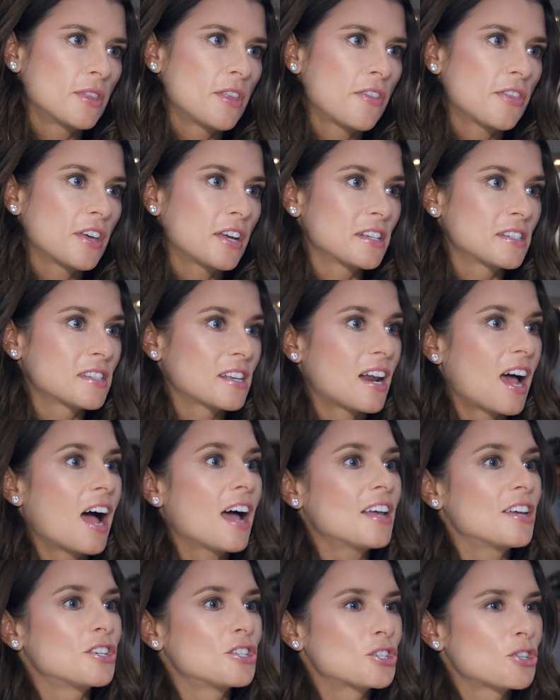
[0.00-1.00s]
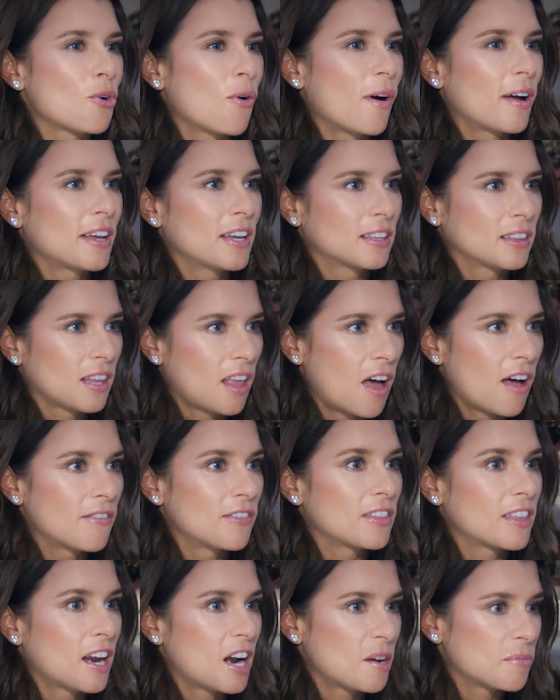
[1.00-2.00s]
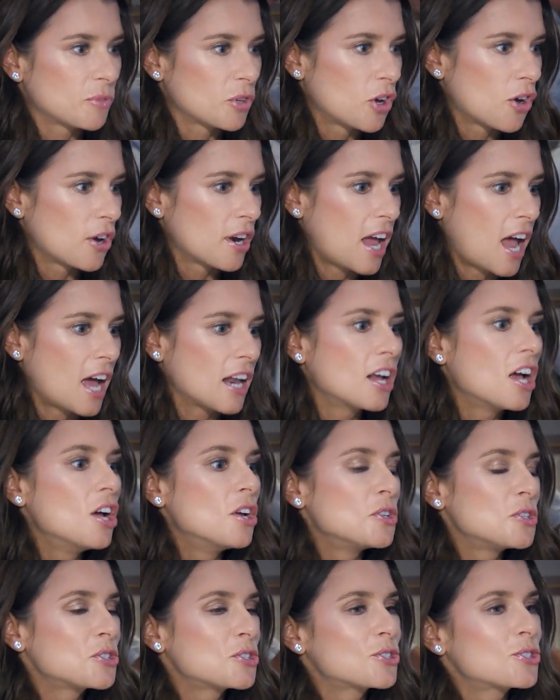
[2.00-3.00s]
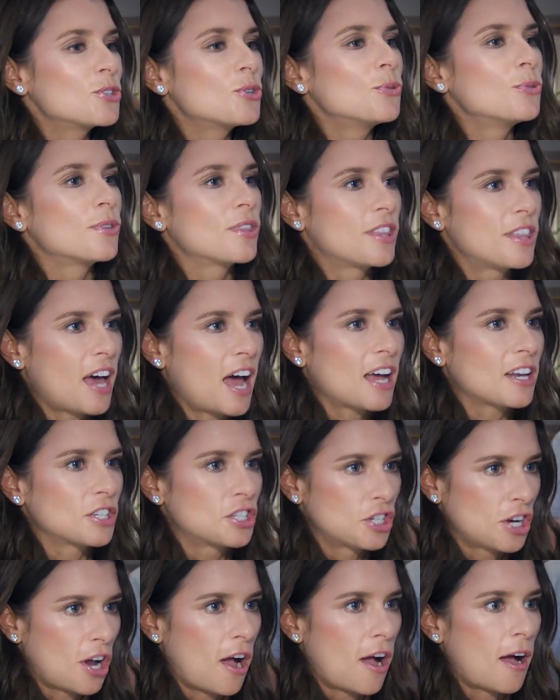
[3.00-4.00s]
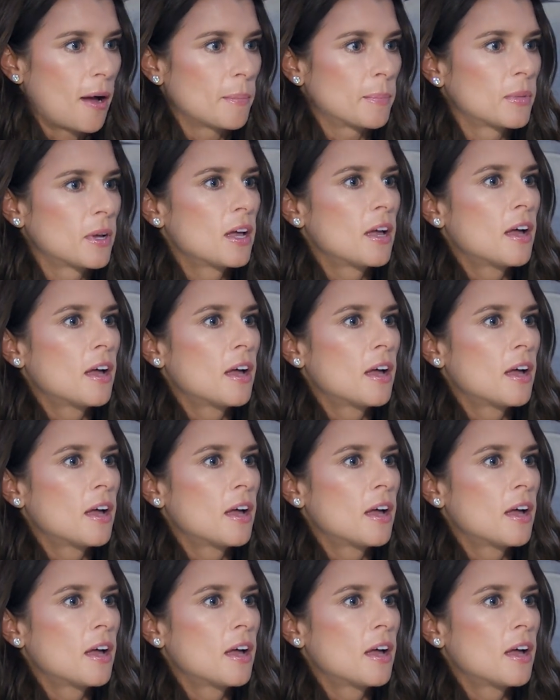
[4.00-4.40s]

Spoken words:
And the things that I enjoy and love and that I'm good at suit that job.